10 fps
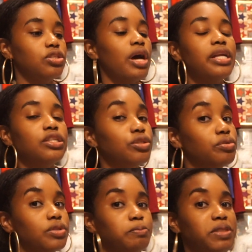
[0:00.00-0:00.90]
so I didn't
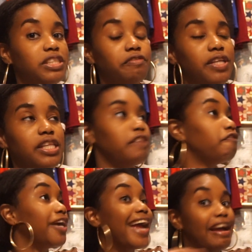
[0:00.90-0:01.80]
do a specific thing
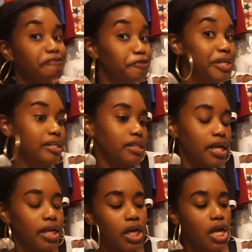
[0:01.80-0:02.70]
for
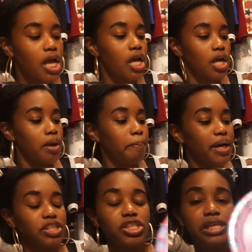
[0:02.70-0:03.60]
everything,
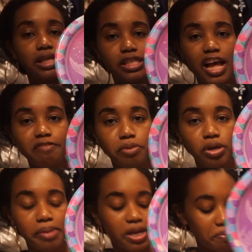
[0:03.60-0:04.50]
but she does have
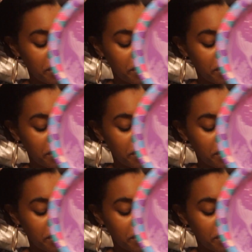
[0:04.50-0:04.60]
mermaid